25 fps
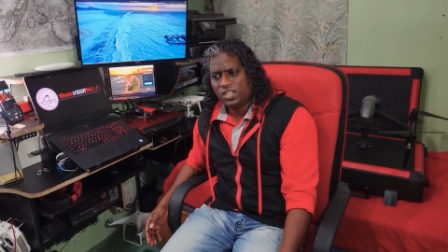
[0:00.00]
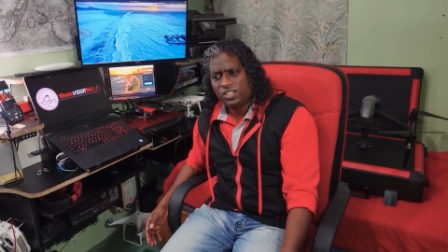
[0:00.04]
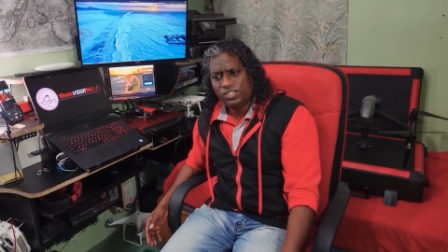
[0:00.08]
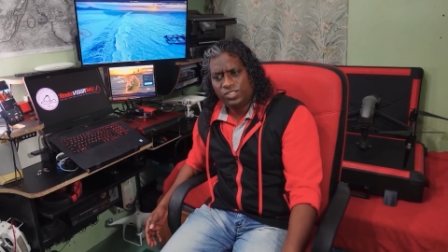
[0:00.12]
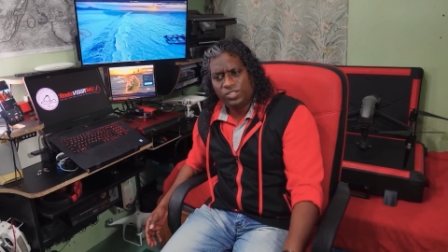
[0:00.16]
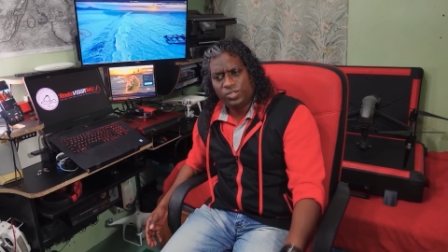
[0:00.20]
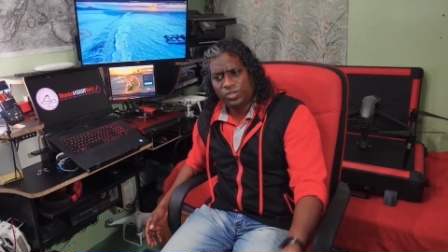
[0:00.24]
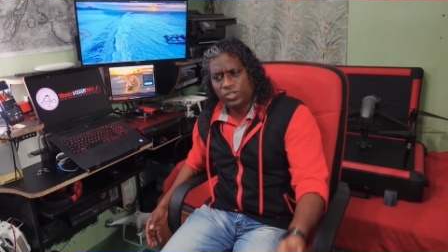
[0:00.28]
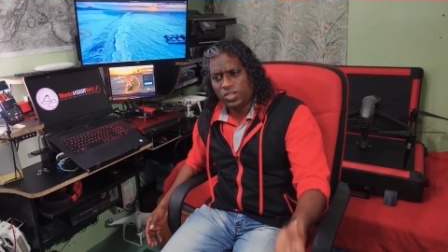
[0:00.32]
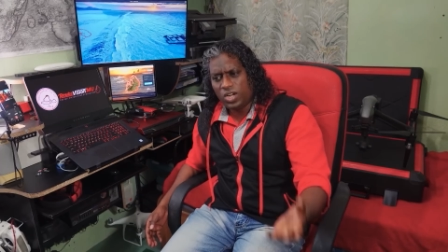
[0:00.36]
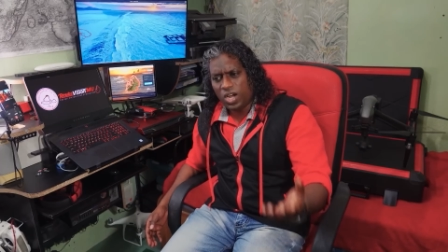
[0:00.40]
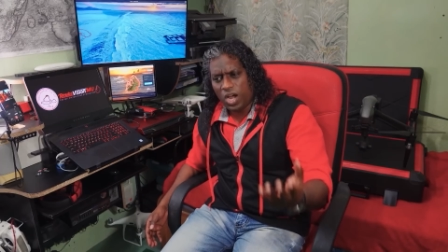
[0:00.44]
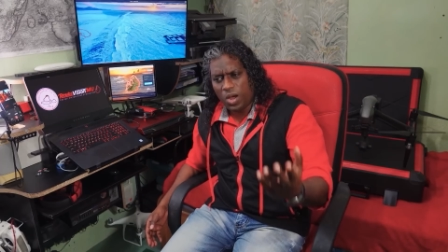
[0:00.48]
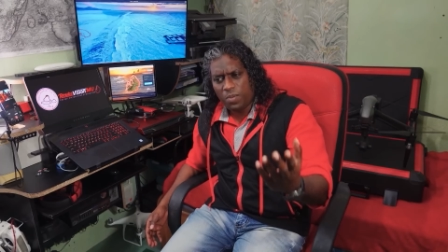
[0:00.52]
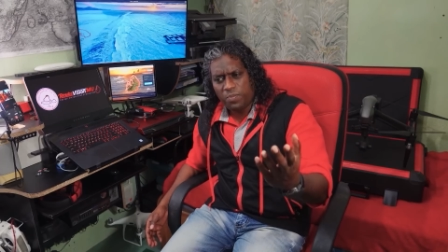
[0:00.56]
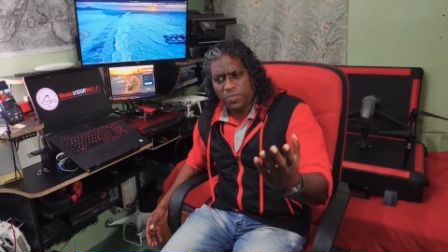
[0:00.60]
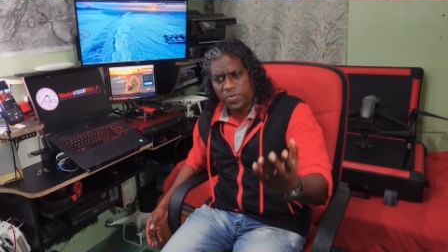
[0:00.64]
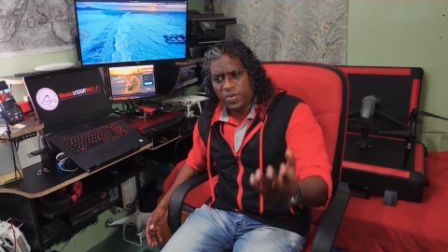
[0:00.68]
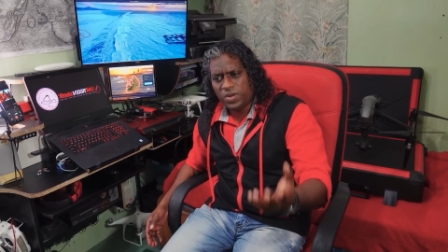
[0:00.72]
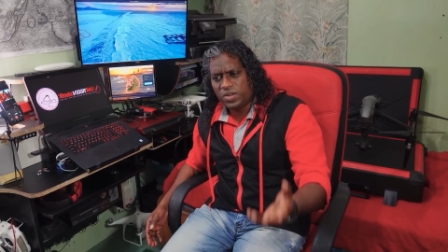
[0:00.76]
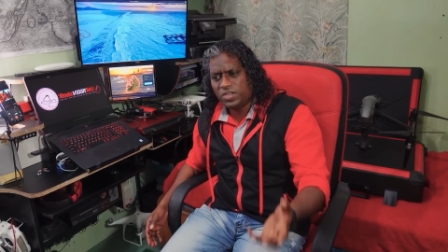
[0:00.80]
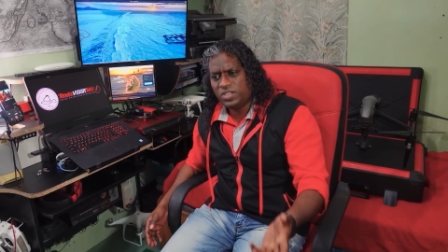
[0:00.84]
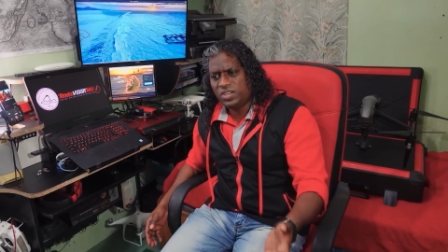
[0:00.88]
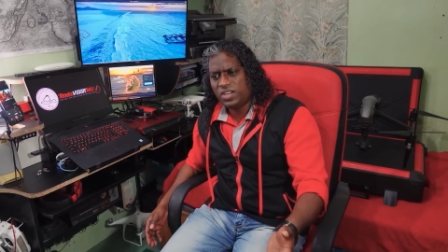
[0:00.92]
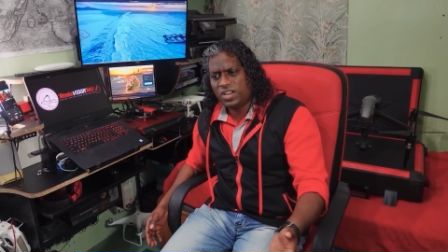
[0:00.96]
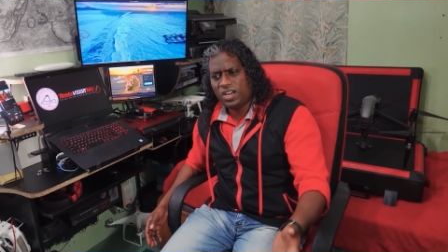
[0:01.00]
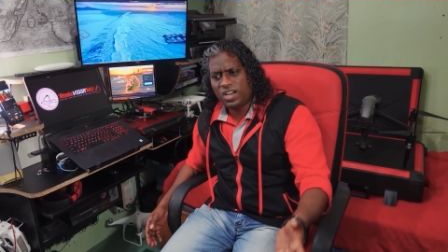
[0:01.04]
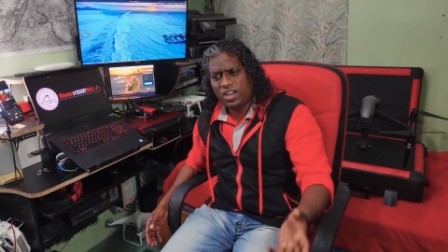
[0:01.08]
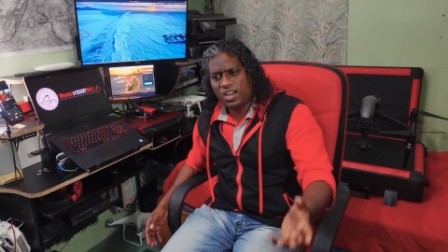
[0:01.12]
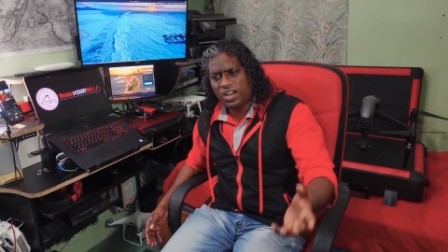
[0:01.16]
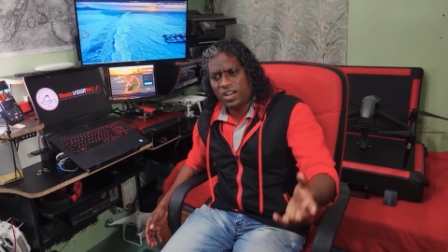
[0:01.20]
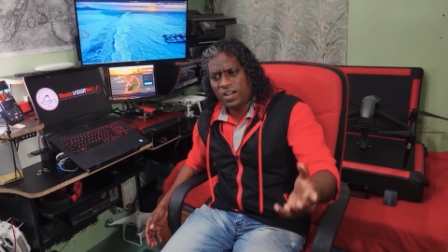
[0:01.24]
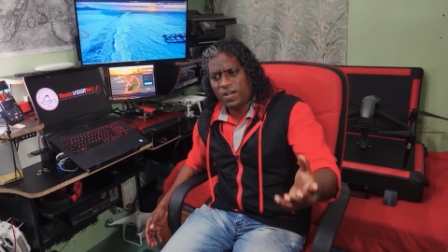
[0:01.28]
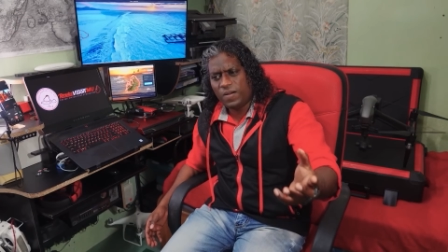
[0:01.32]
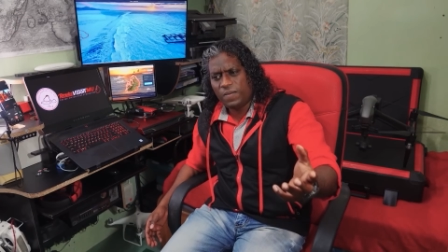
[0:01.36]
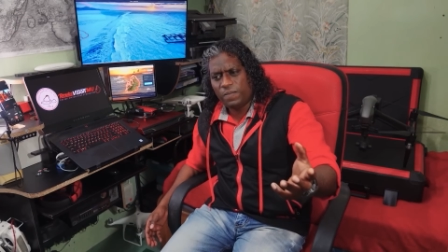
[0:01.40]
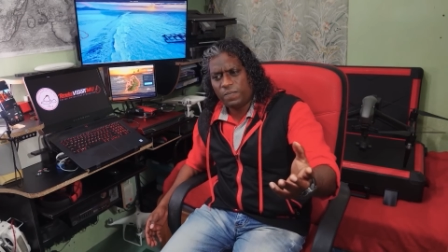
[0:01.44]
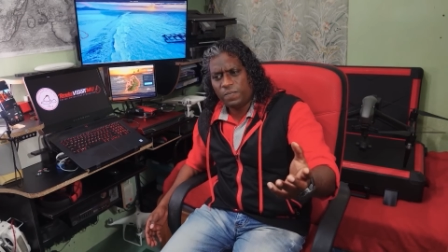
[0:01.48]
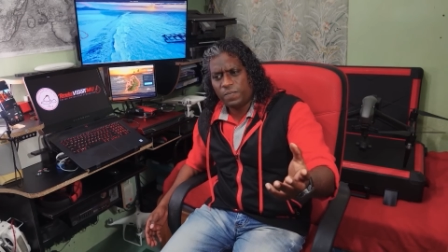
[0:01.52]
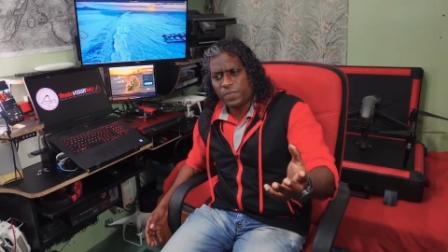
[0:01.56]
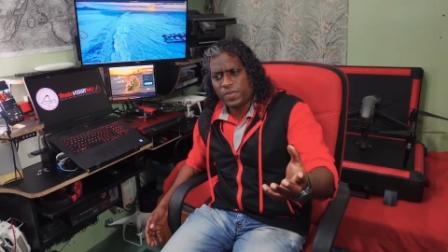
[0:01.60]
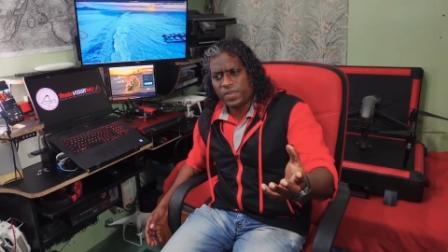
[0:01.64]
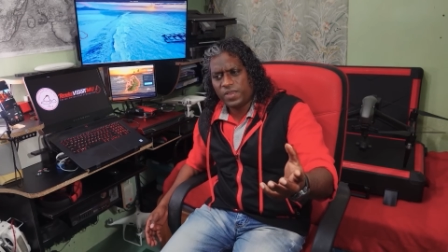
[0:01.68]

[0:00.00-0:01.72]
took upon a